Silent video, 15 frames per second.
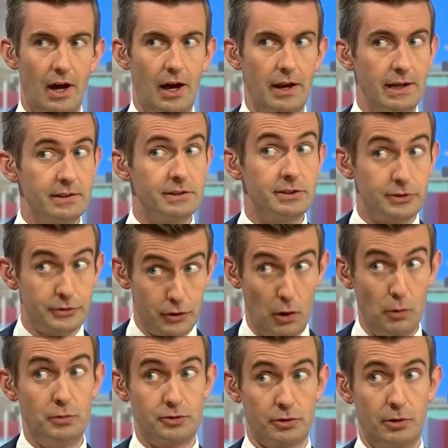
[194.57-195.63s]
And it's
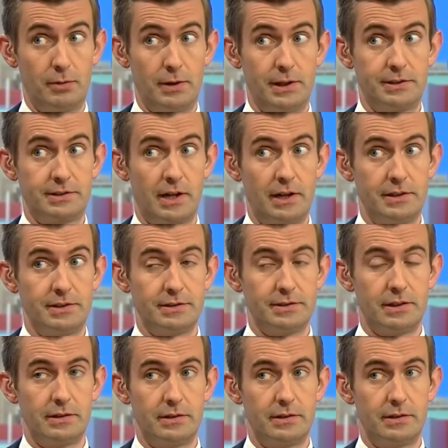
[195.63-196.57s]
so true in this case, isn't it?